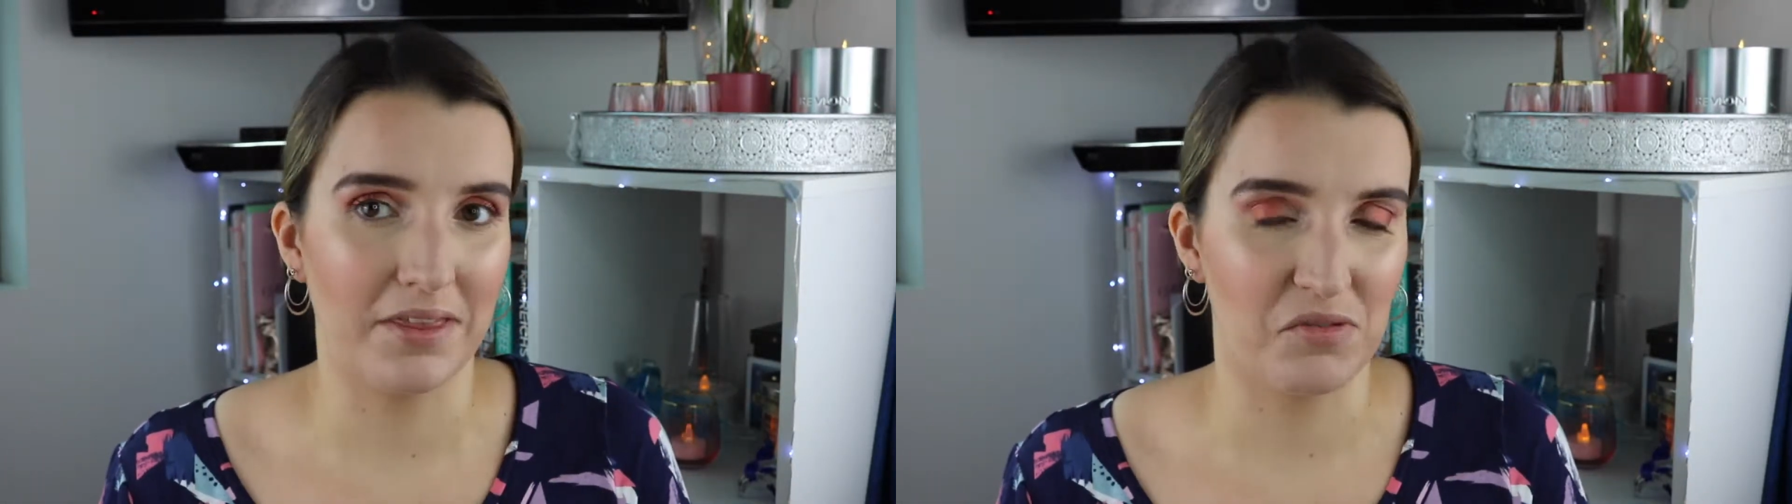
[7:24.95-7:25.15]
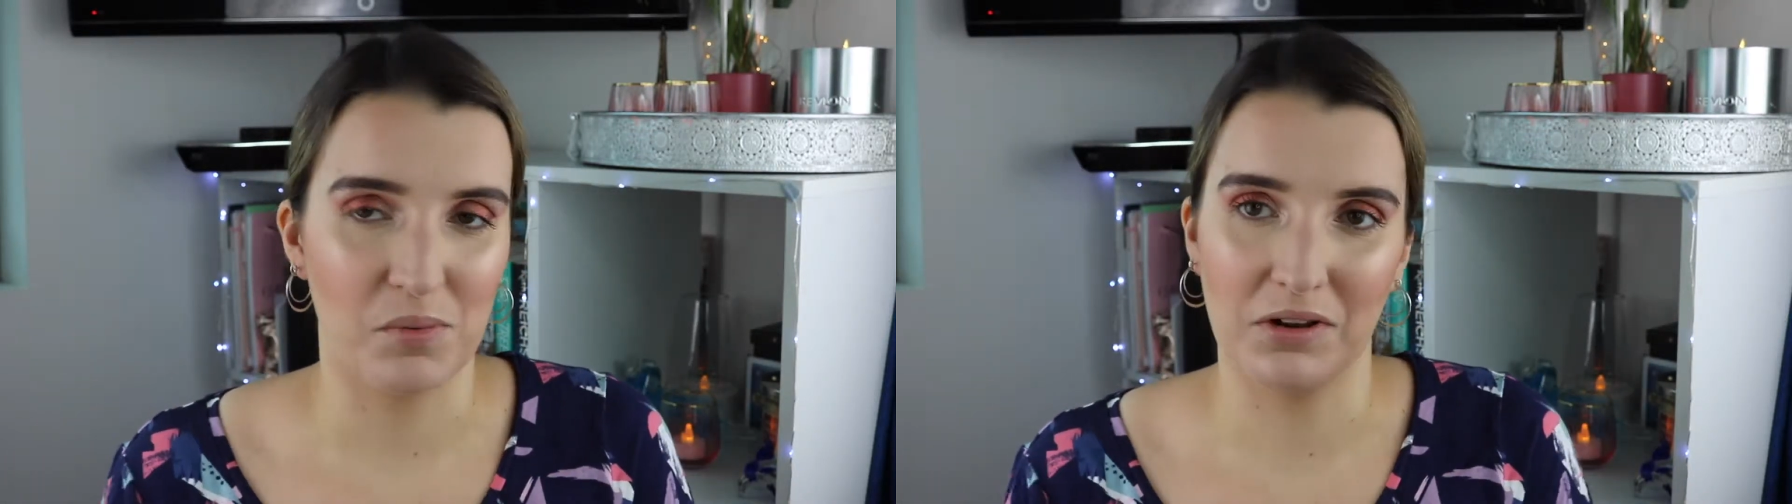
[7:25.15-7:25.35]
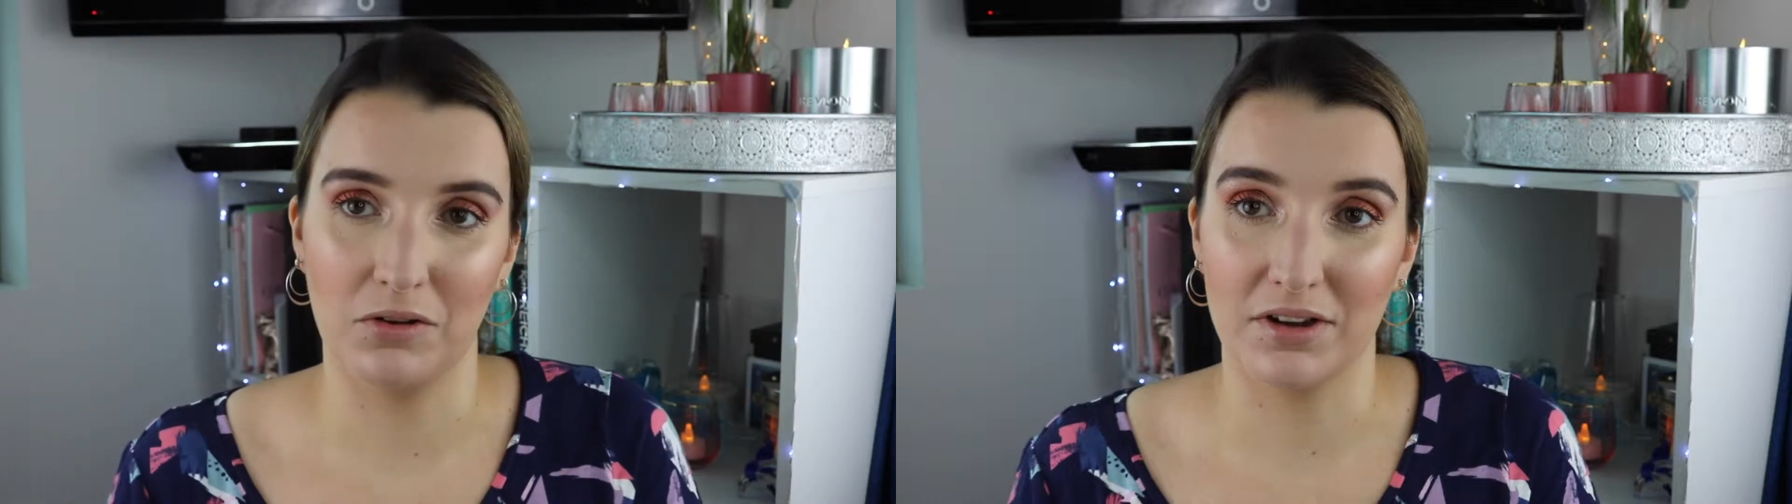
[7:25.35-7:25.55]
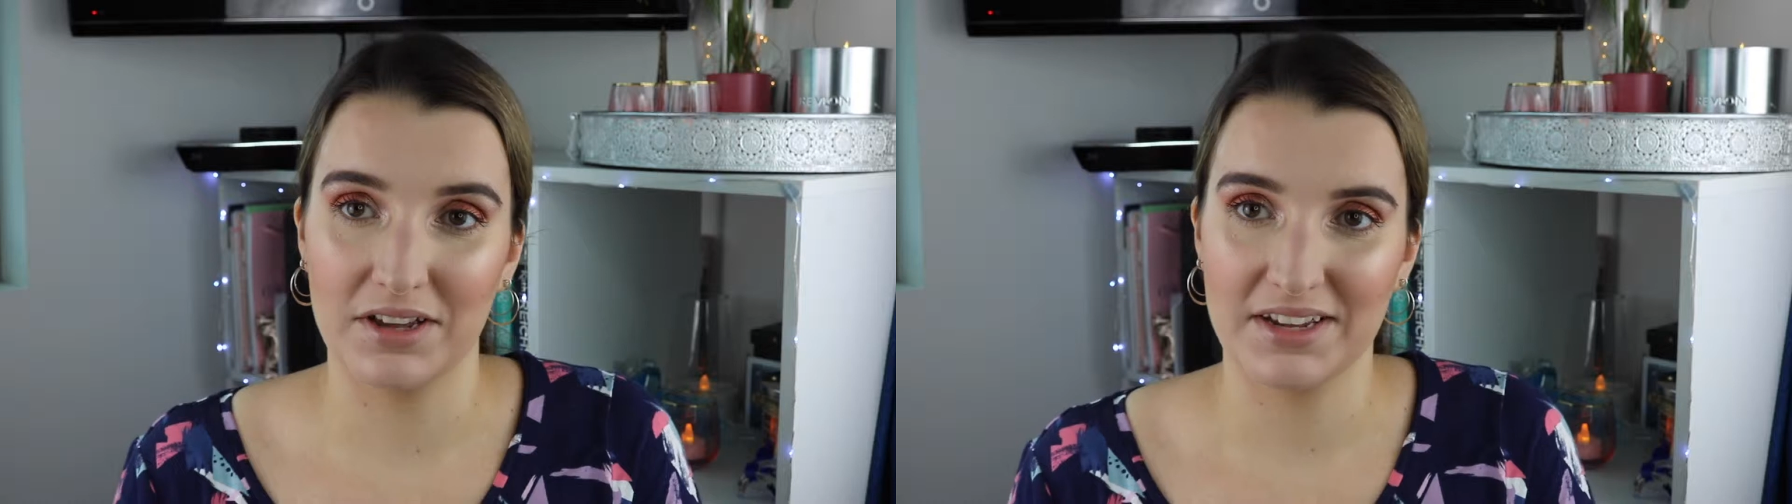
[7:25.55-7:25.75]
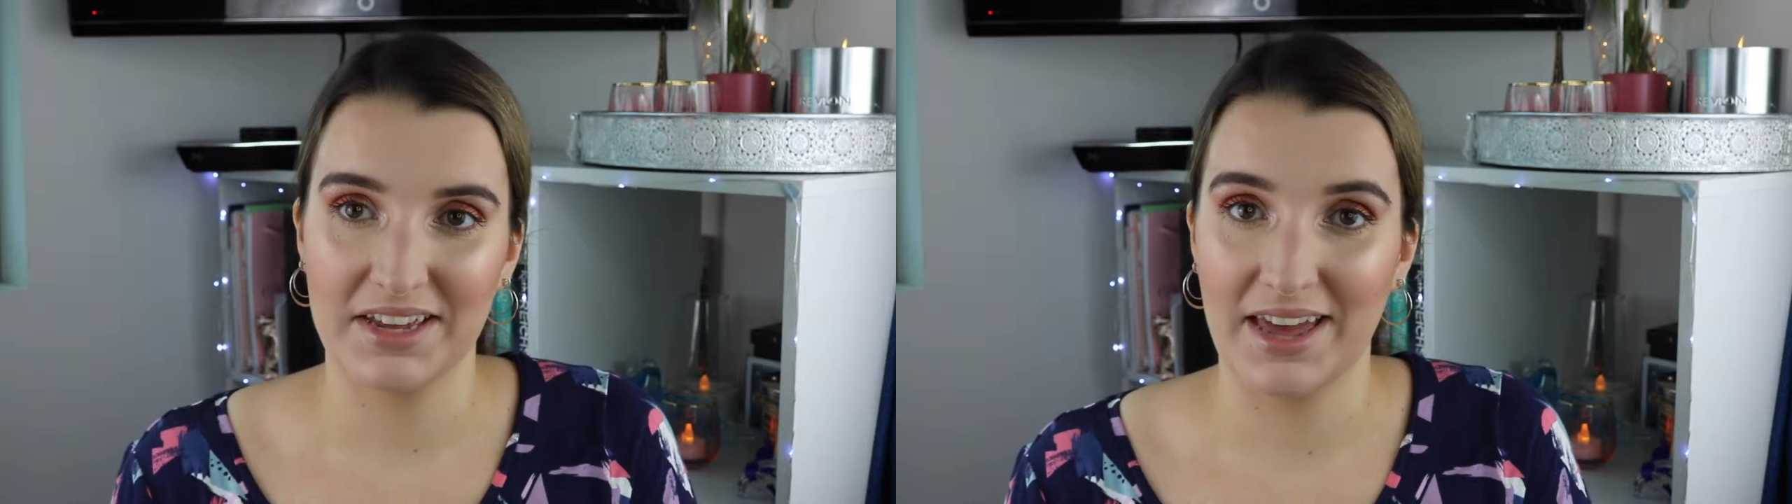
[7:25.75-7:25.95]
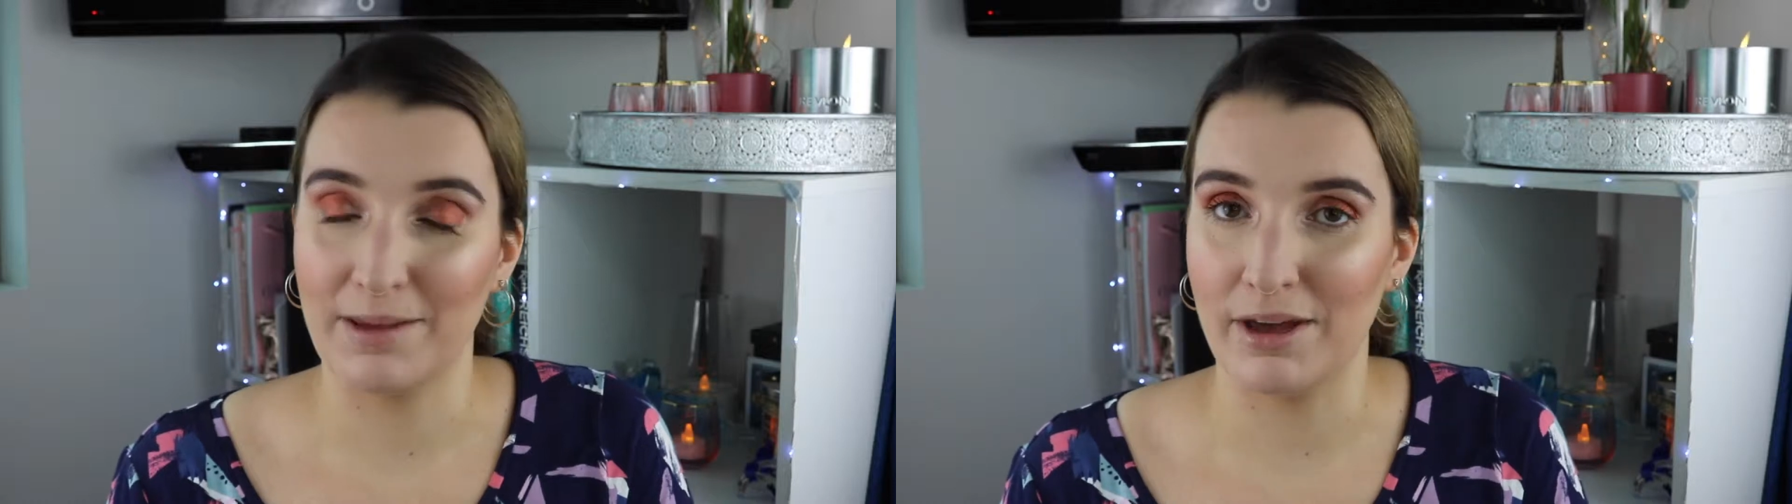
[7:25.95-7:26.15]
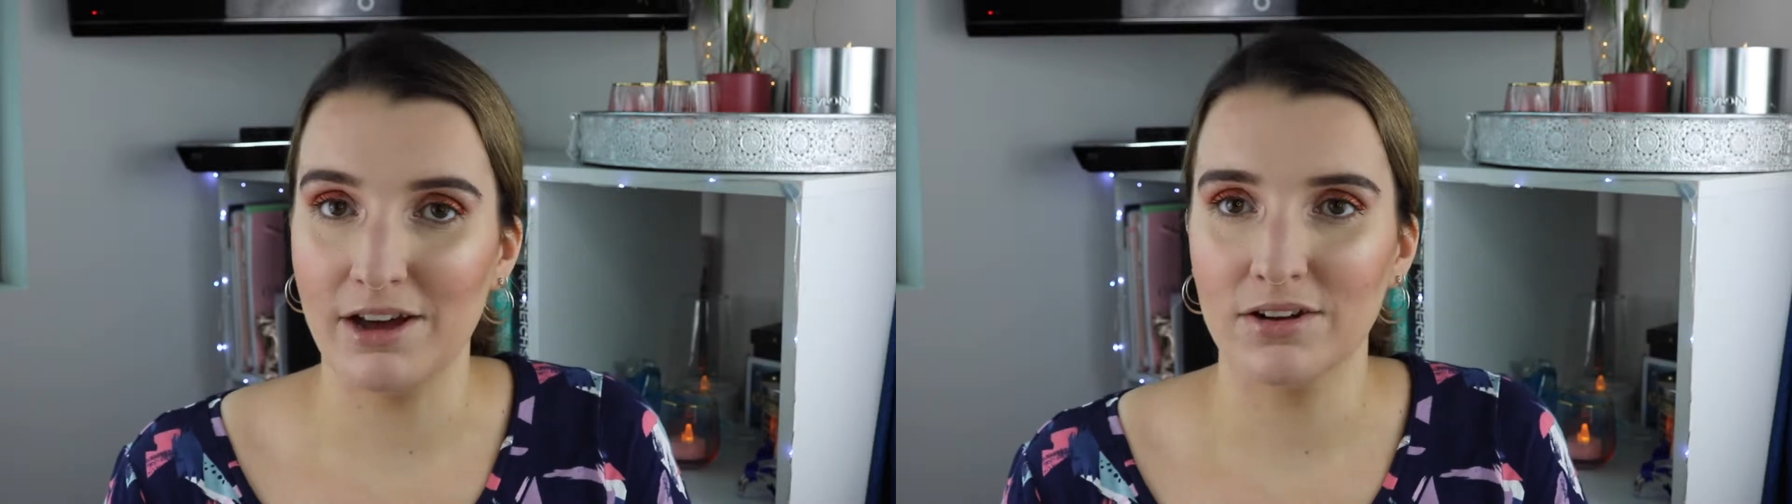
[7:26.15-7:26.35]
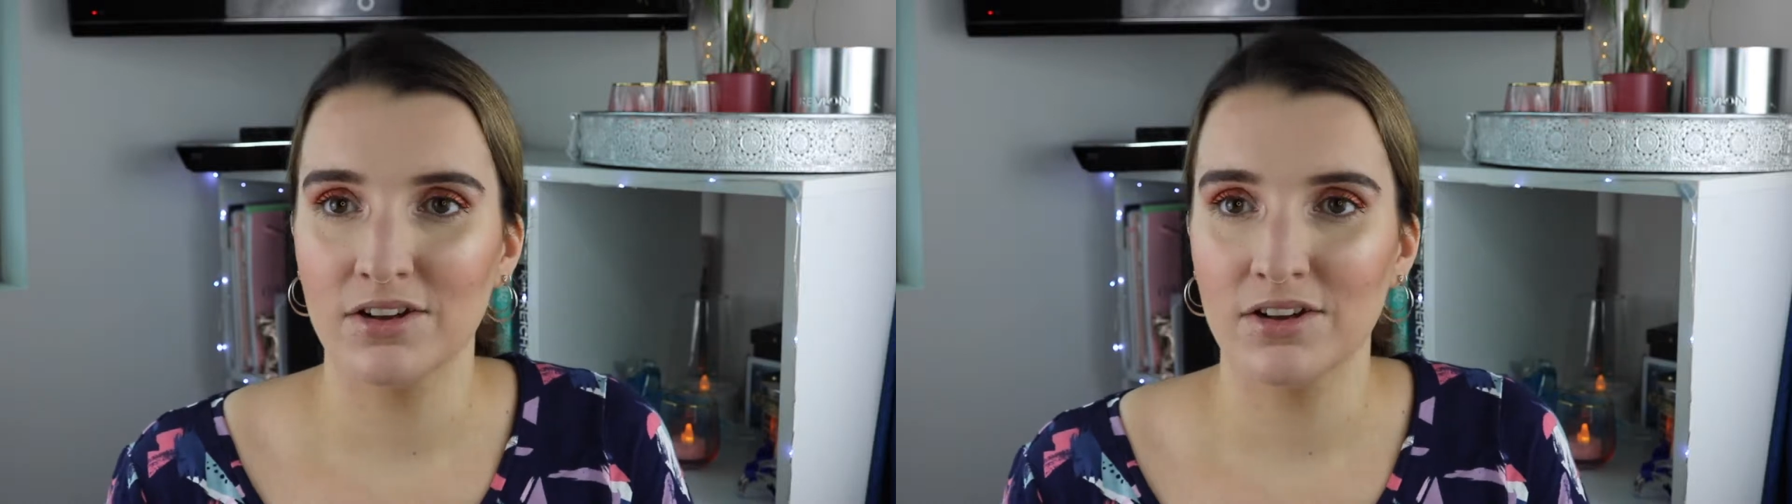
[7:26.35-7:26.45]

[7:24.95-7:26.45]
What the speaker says: this look came out.